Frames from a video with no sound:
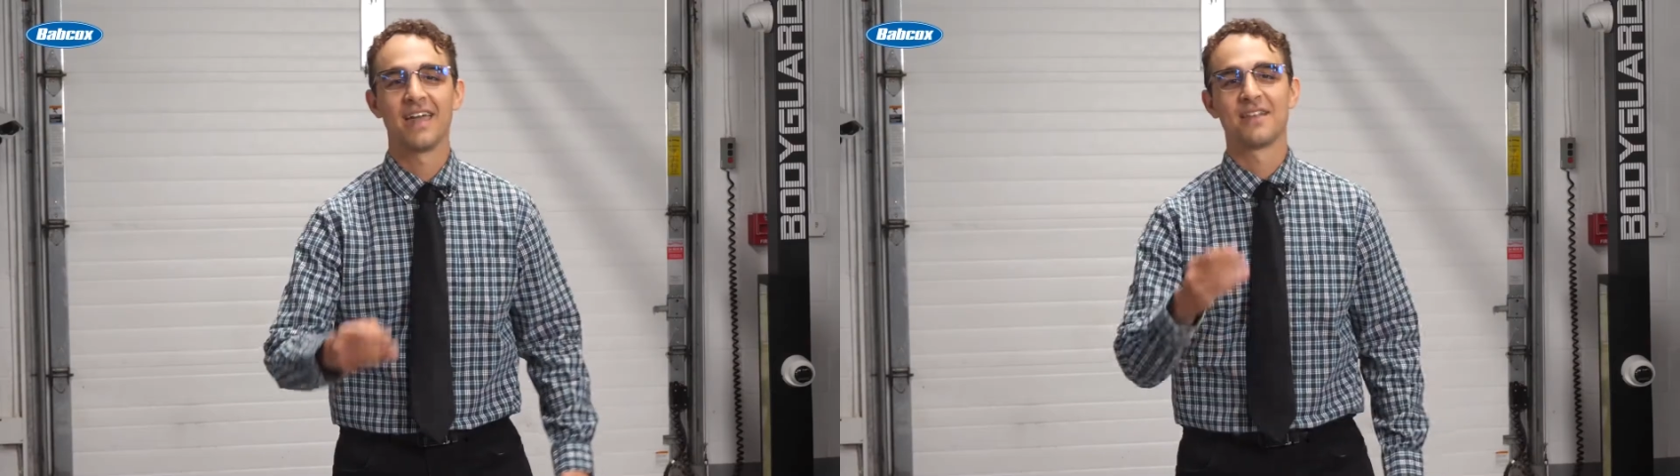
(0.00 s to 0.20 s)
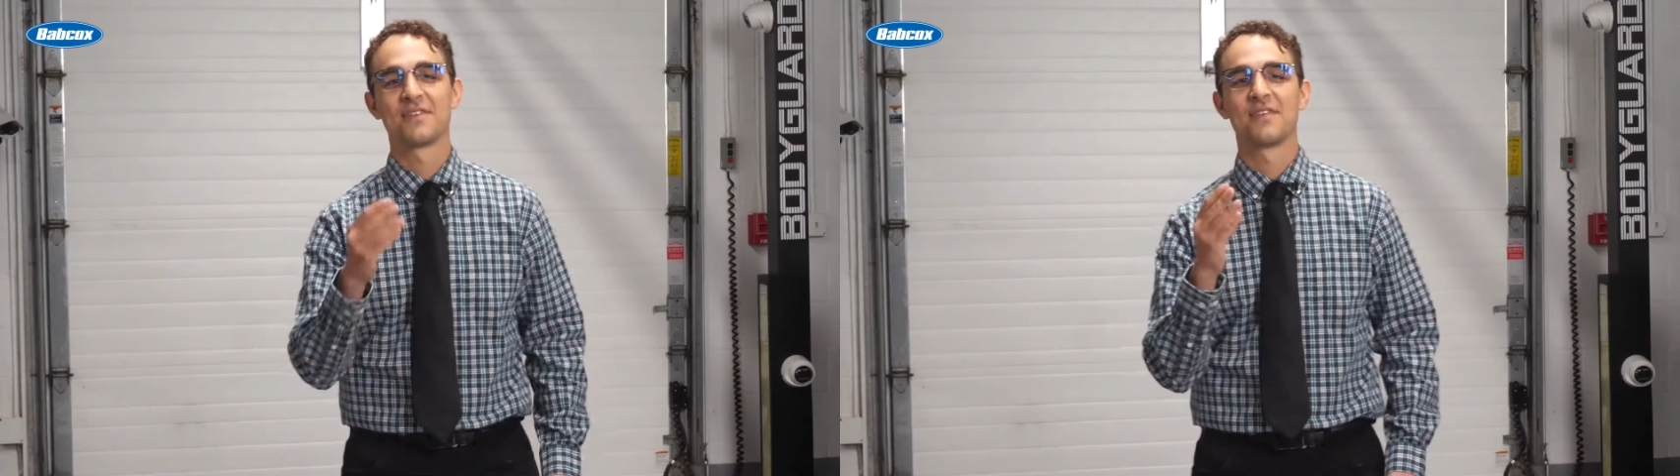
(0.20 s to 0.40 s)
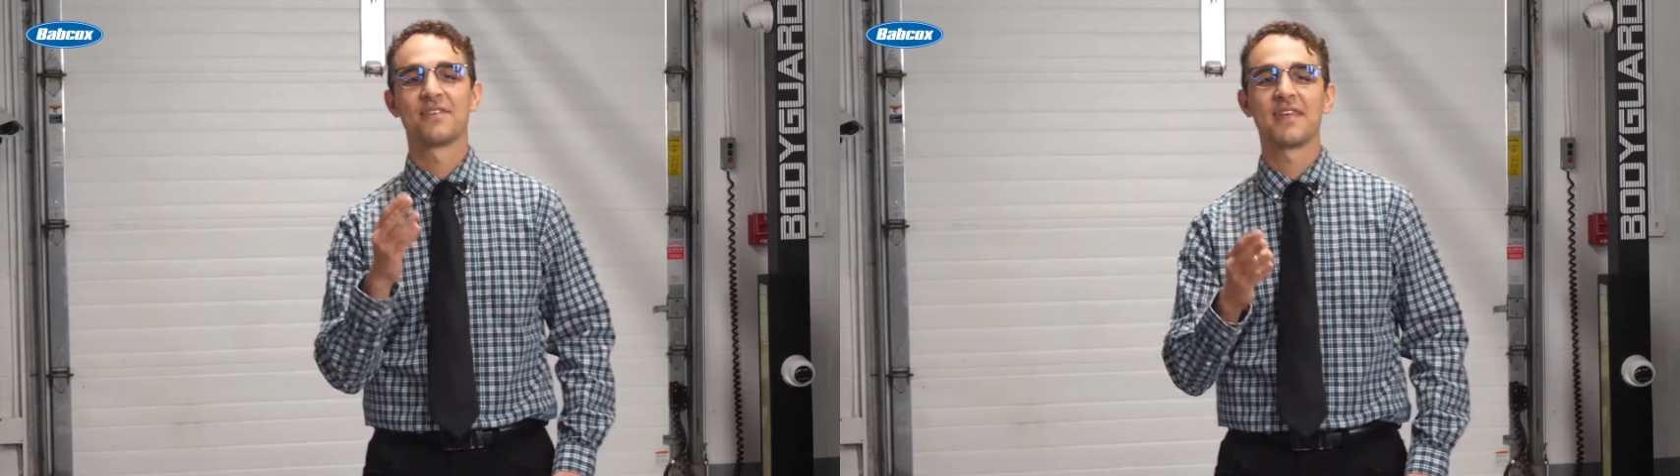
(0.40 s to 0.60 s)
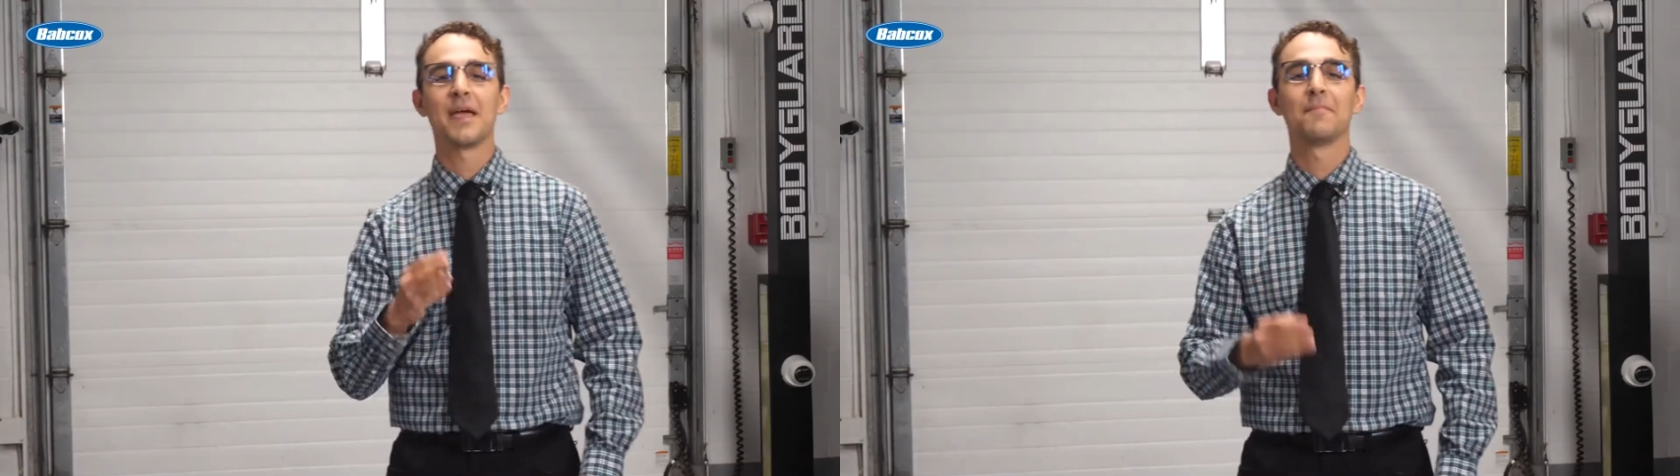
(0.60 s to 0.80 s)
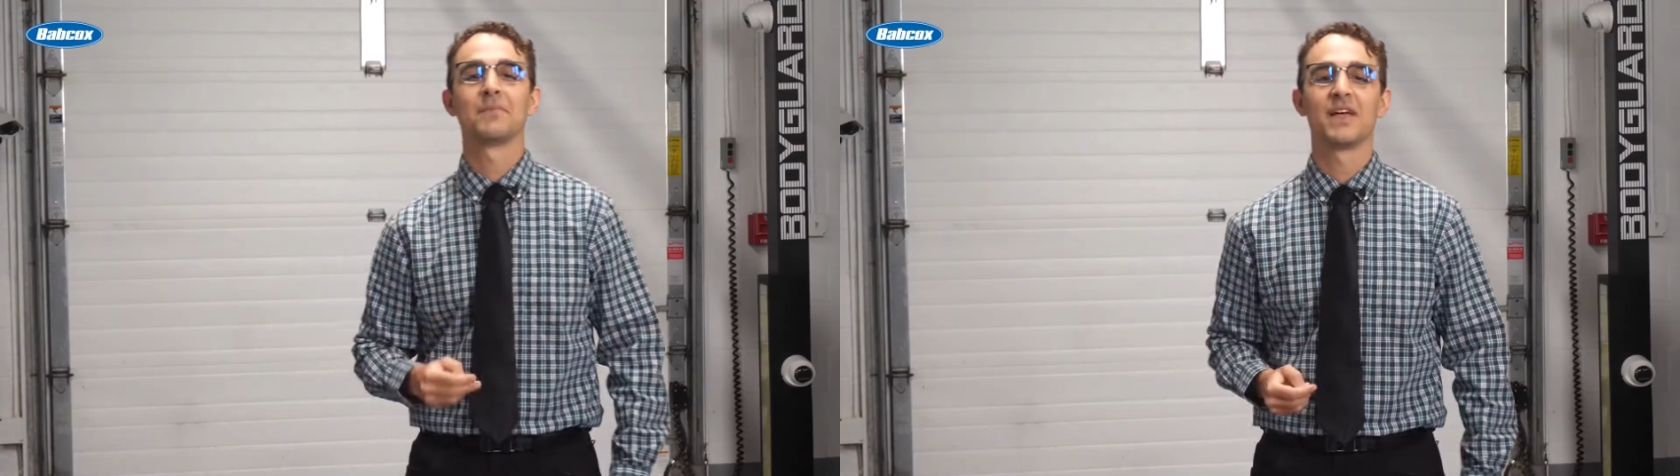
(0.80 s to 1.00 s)
And it's the
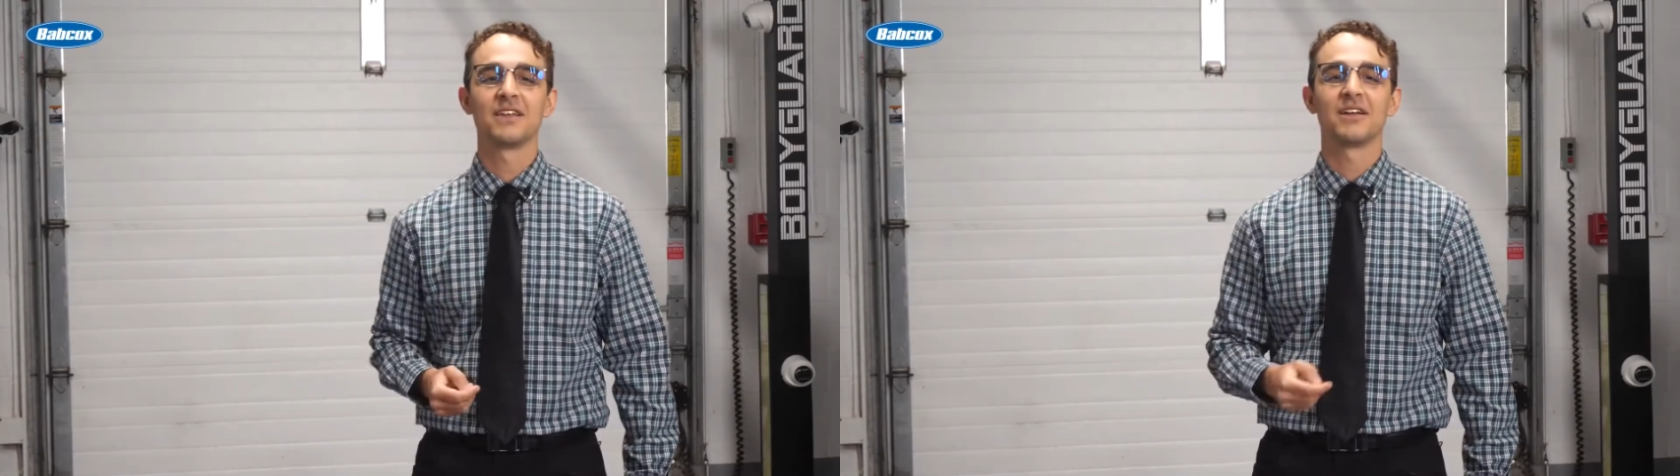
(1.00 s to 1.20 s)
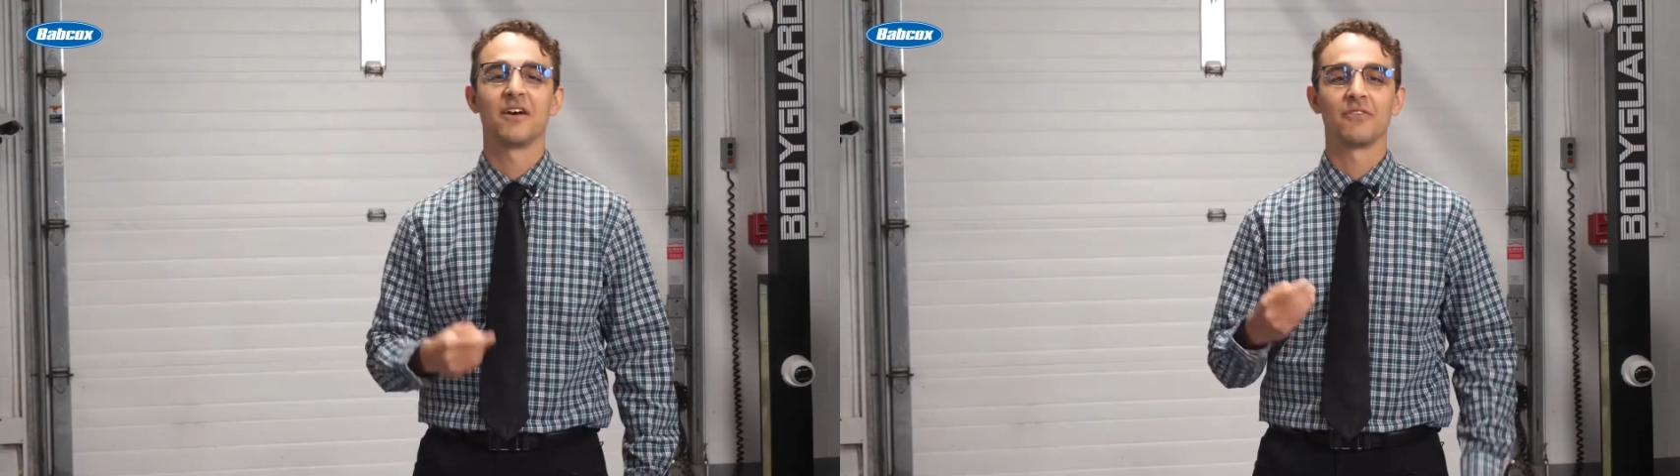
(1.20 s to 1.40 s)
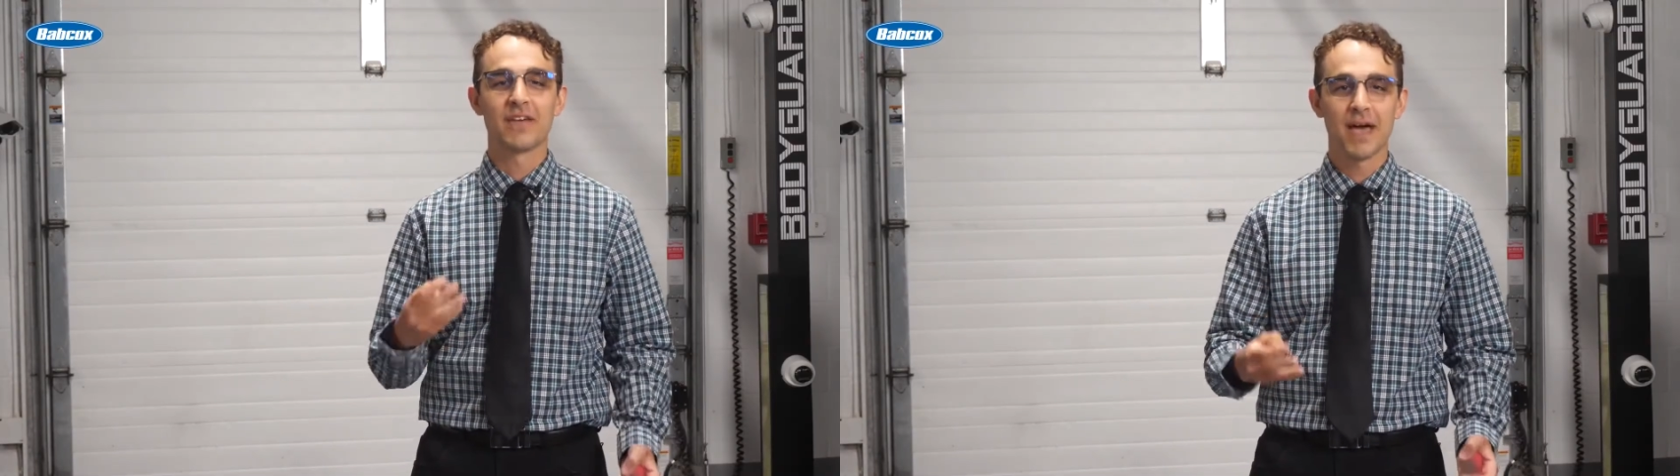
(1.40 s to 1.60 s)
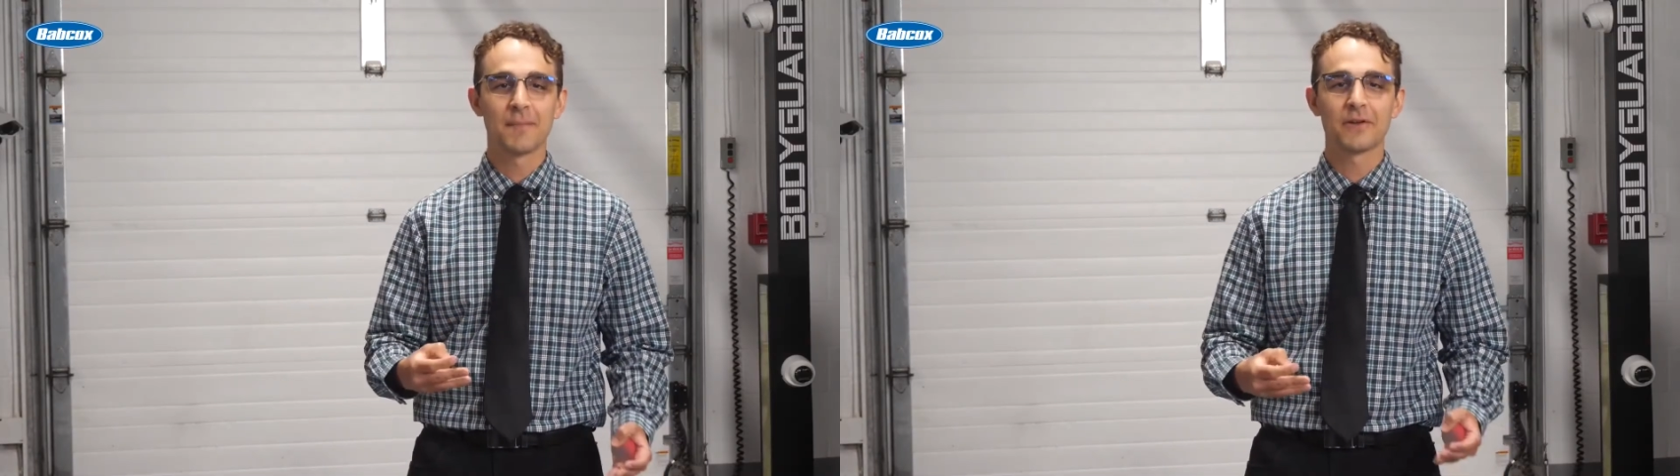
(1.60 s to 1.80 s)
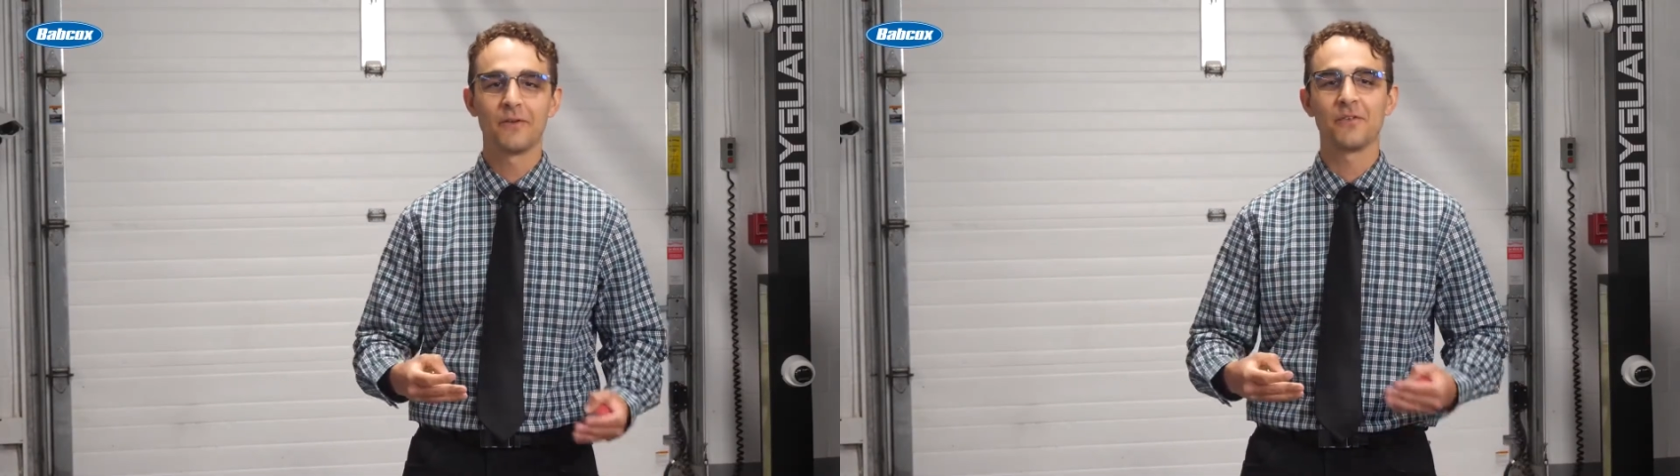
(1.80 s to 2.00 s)
same blending of
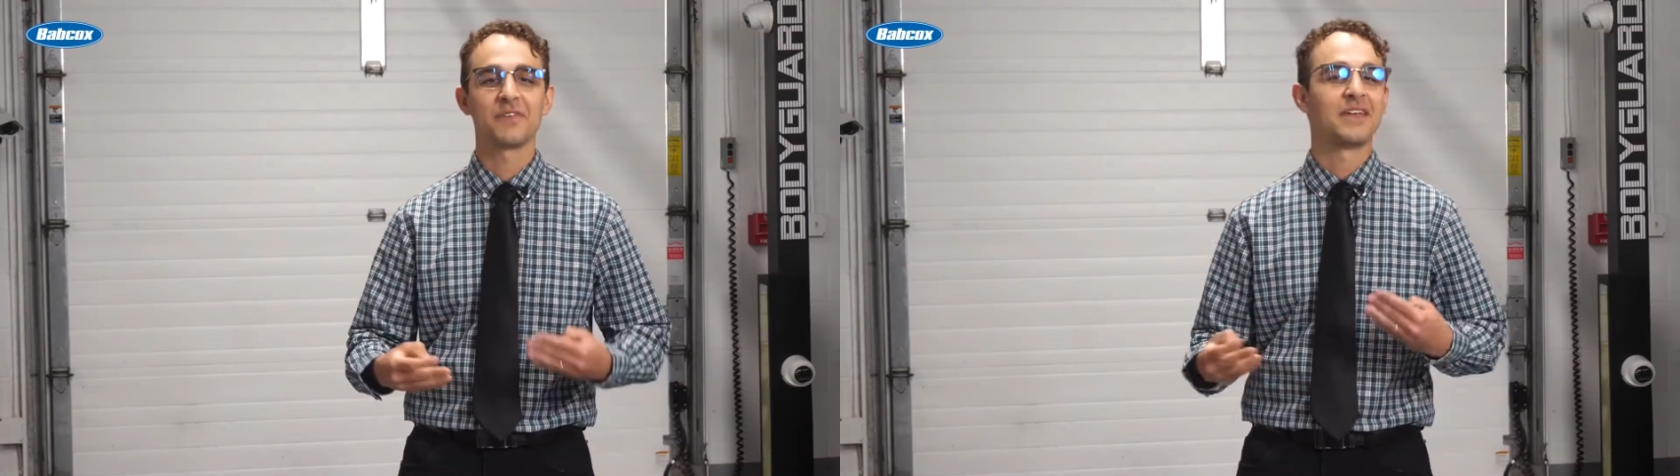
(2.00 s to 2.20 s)
chemicals